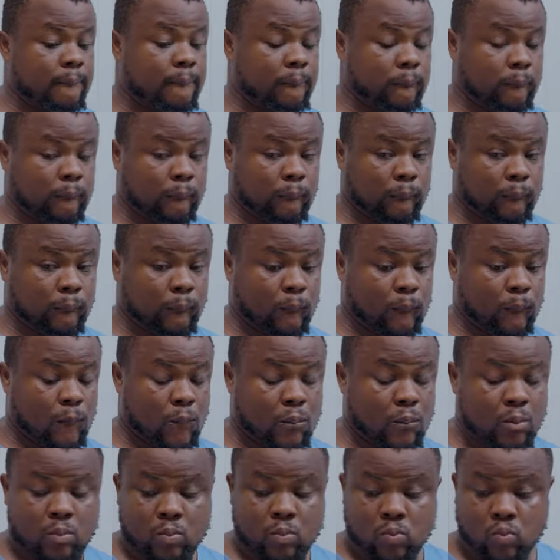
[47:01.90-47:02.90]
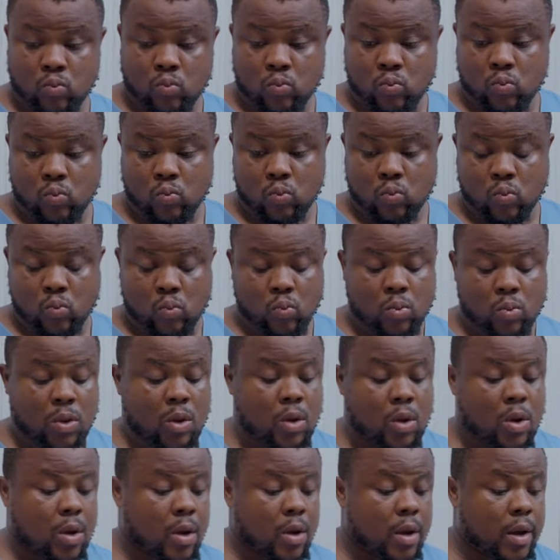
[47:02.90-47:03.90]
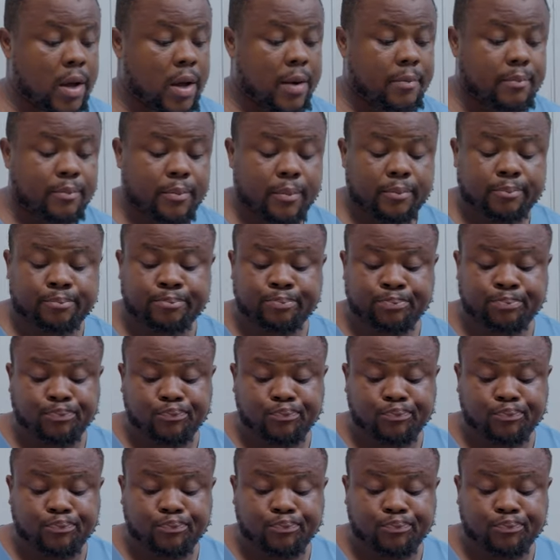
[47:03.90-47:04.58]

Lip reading: Please, say something else. You're always...